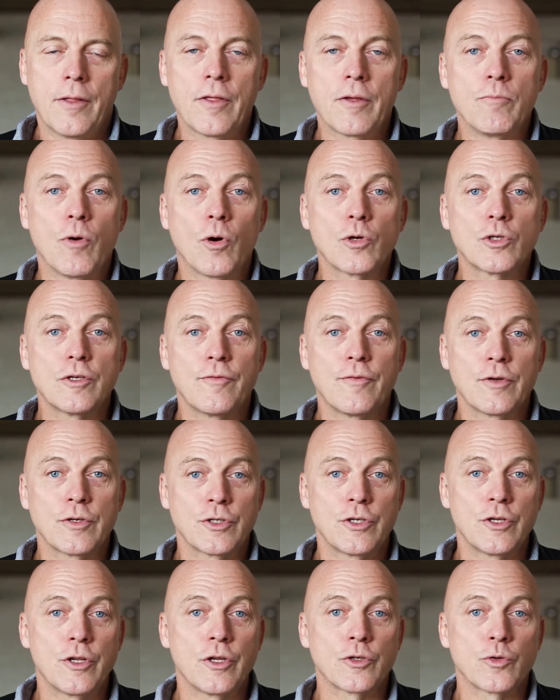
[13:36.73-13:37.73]
think most of
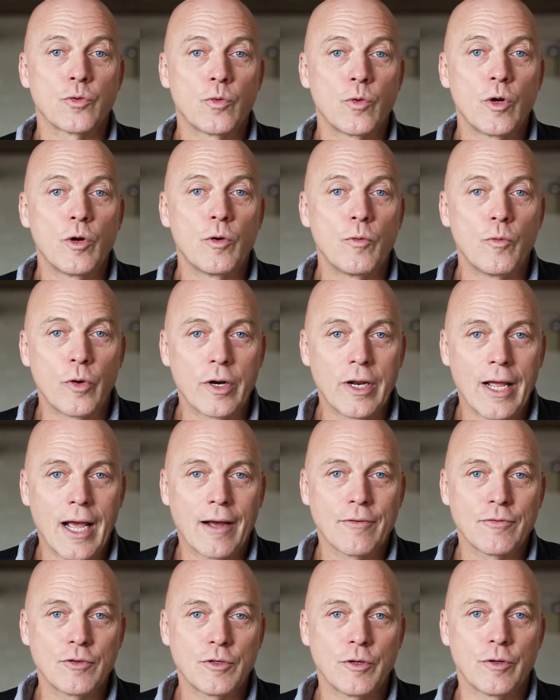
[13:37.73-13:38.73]
us in this room would
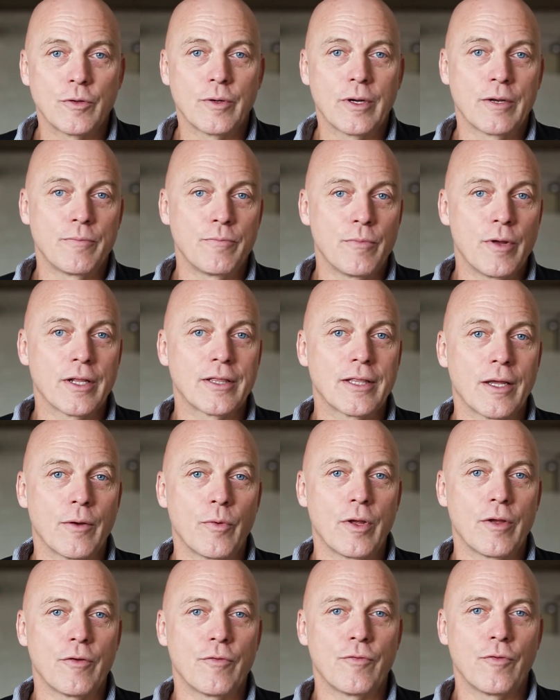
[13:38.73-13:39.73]
have to admit that
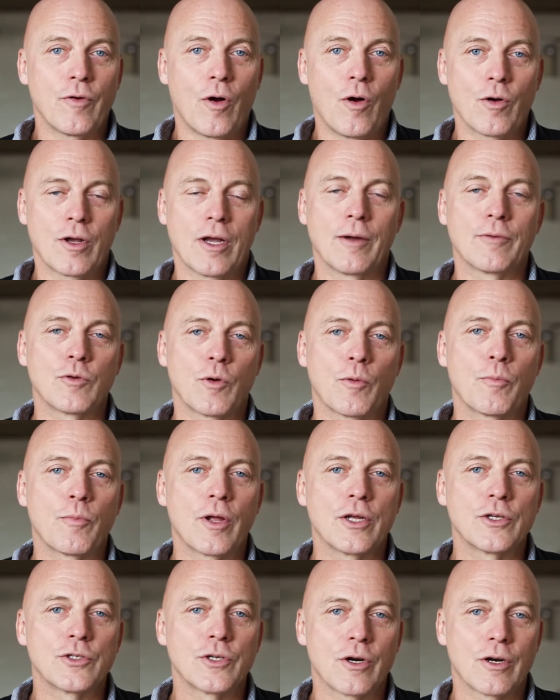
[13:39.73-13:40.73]
we've all come to a
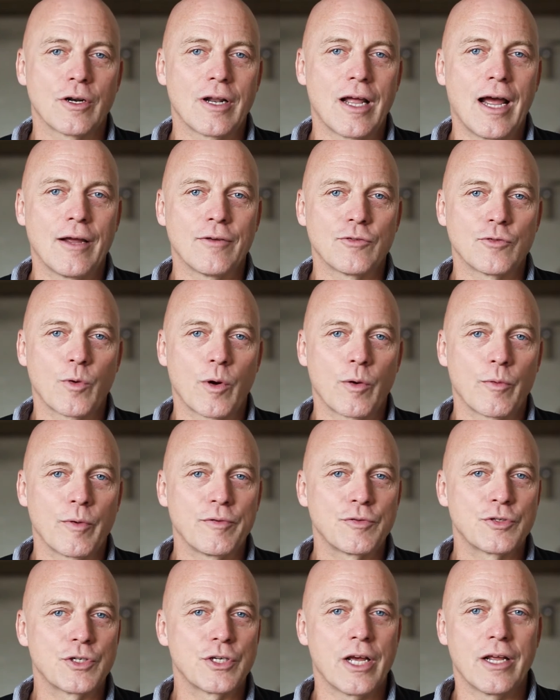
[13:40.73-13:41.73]
place in our lives where
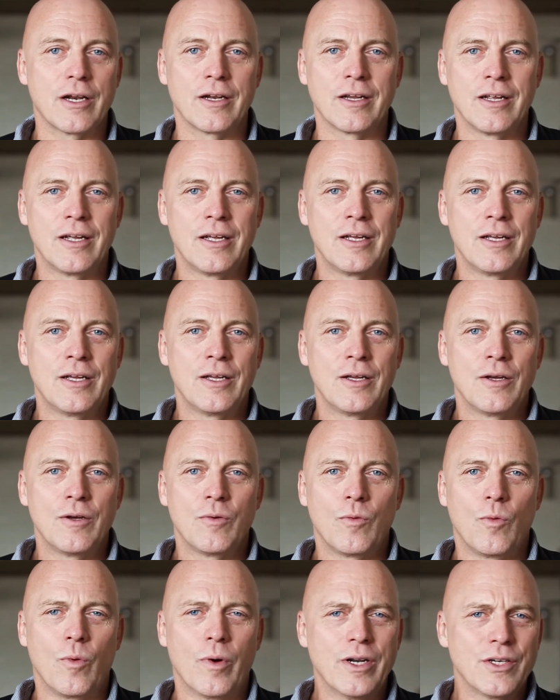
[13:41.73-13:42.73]
we've said,
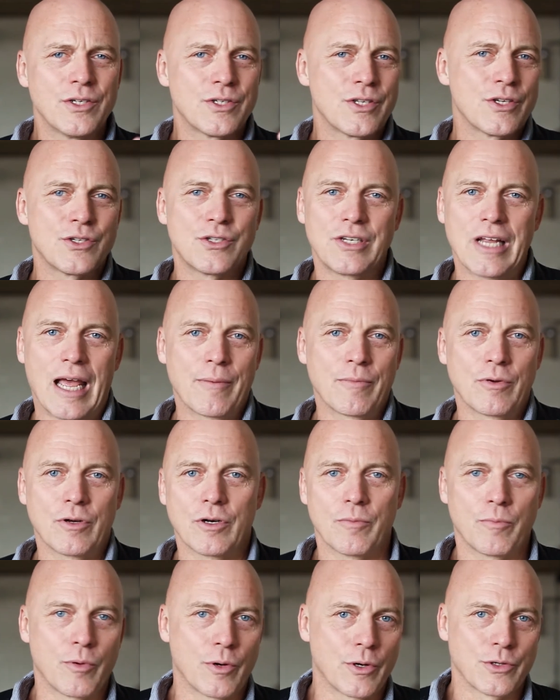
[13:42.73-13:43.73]
when is this dam going
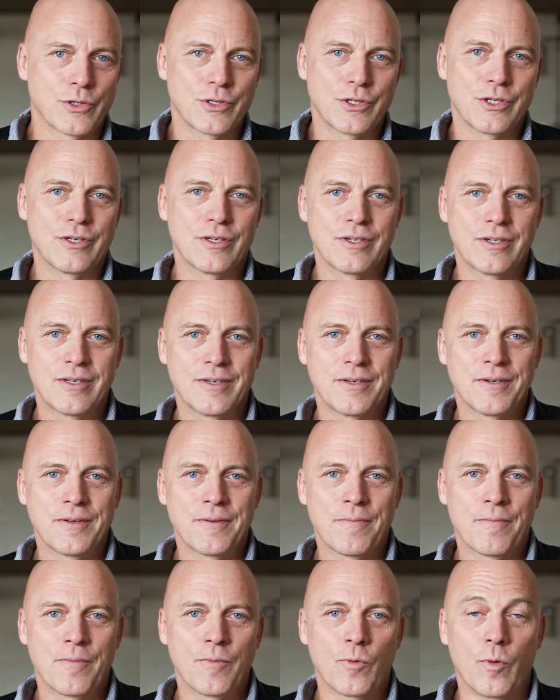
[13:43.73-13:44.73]
to burst?
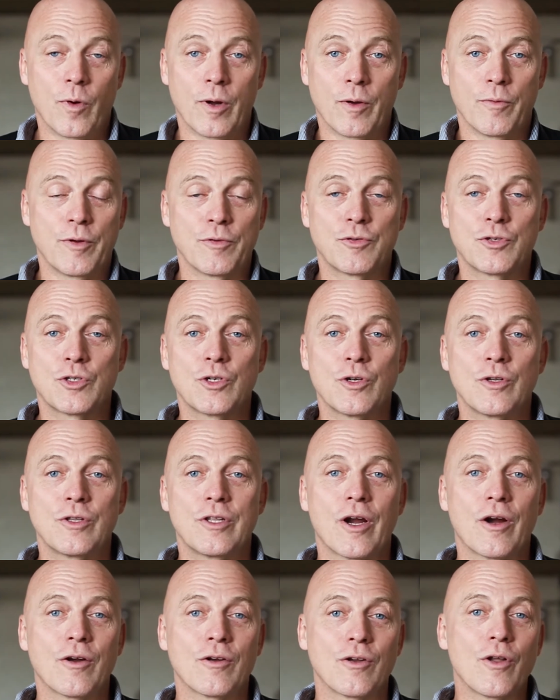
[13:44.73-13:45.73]
We've stood
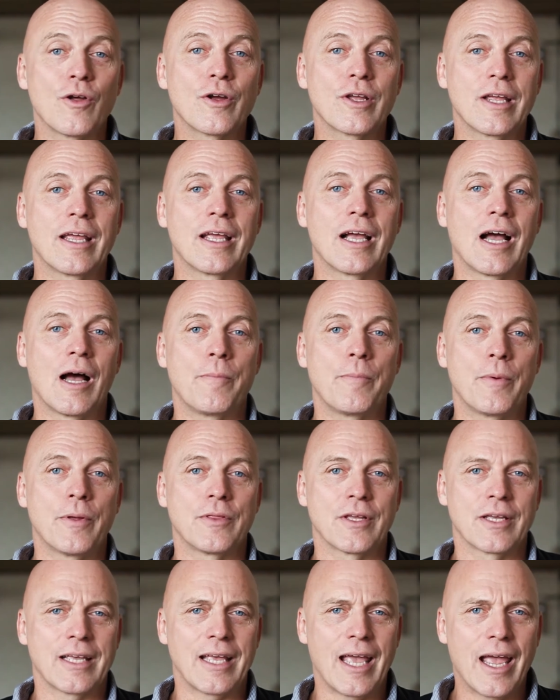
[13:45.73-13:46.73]
there looking up at
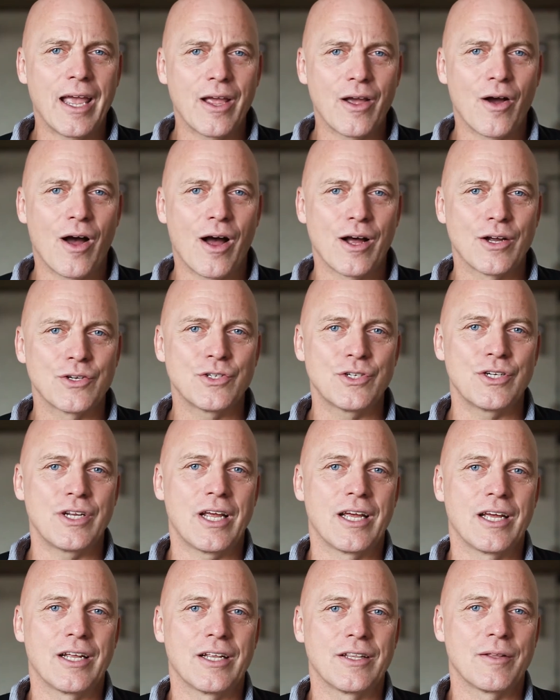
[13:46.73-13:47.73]
the chaos
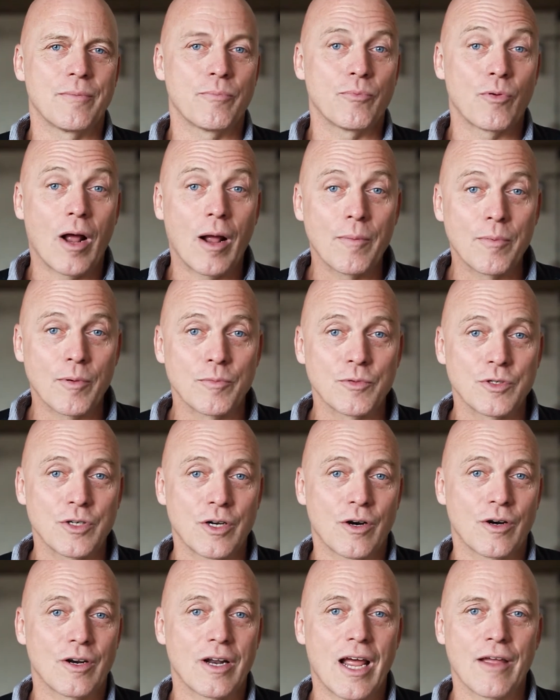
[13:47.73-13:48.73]
and the problems in
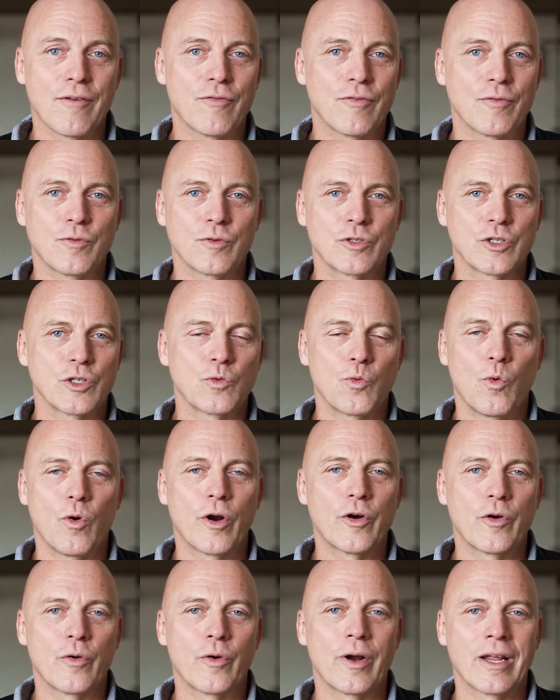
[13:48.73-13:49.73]
our life, just
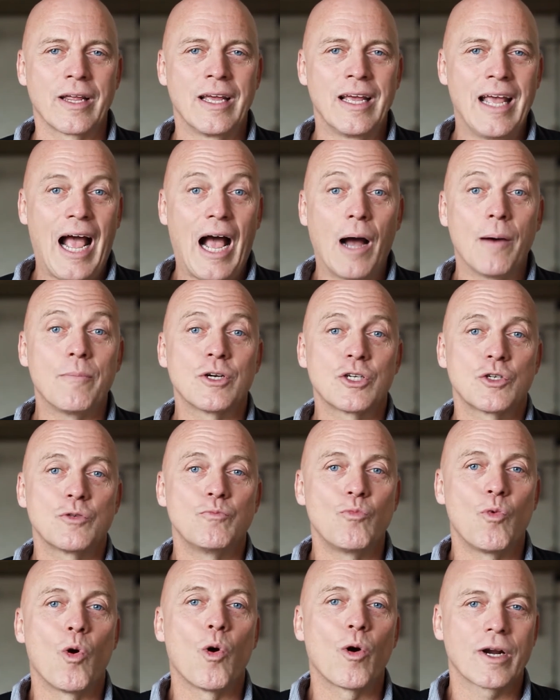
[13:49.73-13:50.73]
wondering, how much
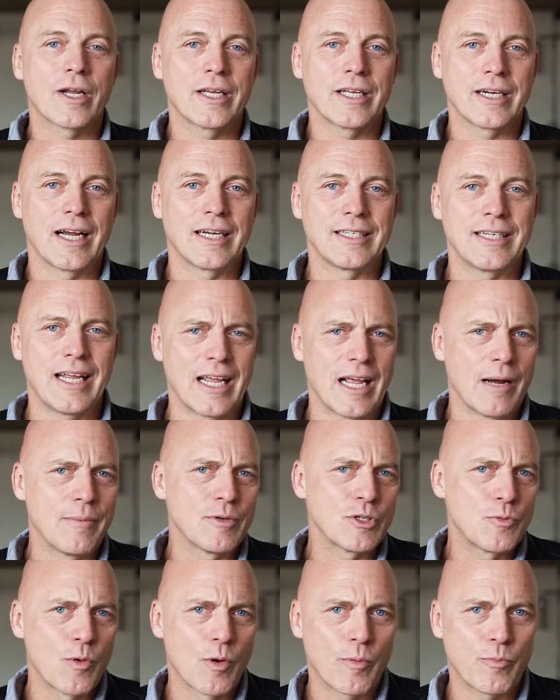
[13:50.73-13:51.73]
more can I take? How
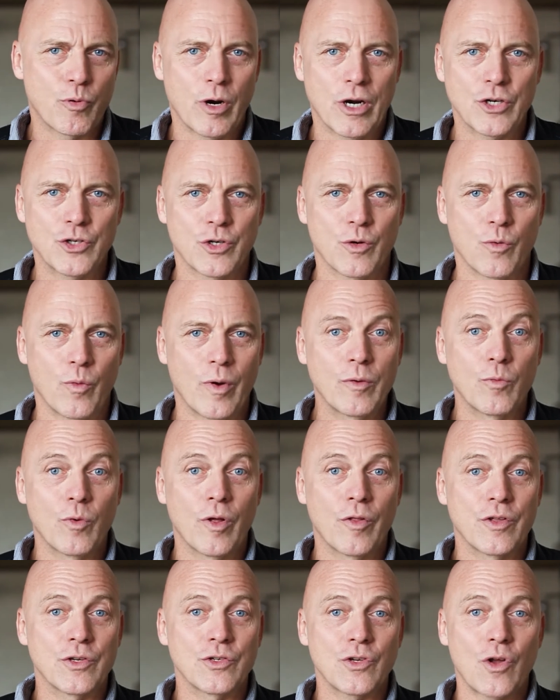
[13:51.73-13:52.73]
much more pressure? When
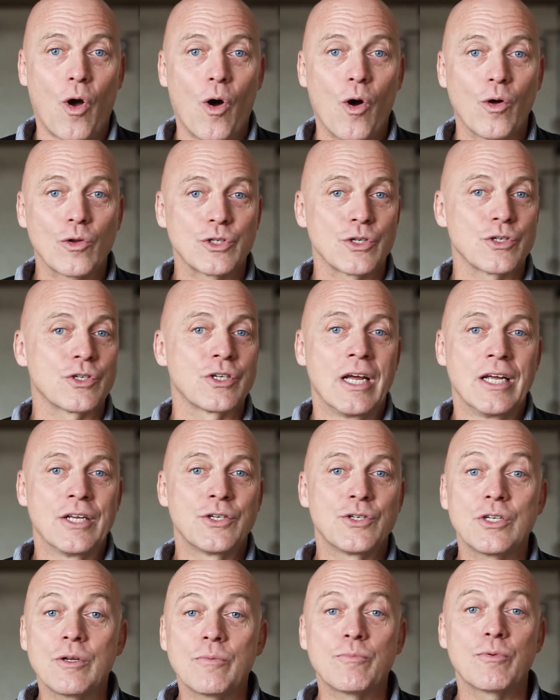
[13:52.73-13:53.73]
will this all just
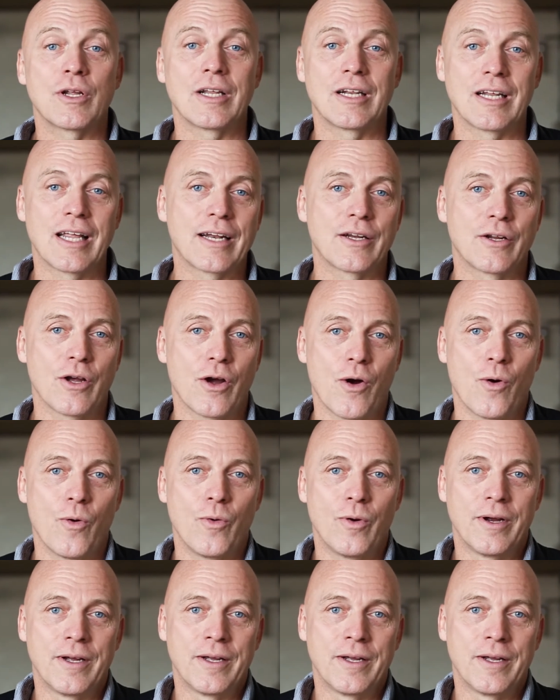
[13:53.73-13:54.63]
simply let go?